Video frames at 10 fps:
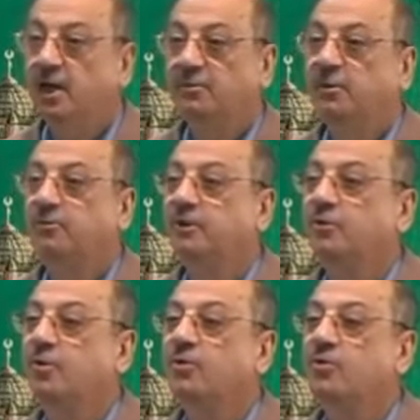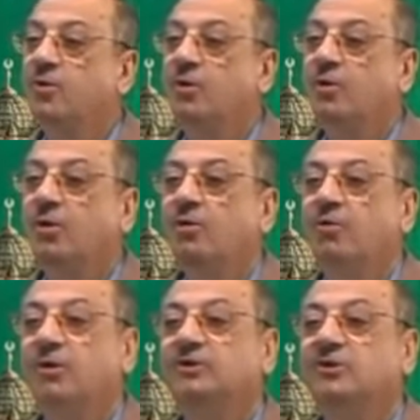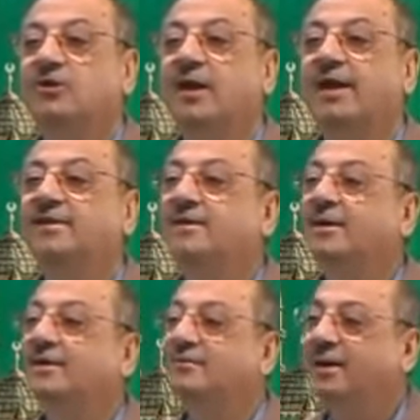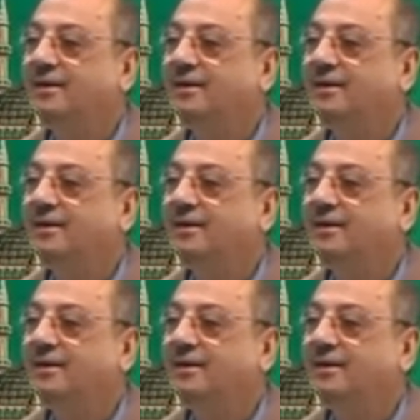But we don't know what is on ain kalima.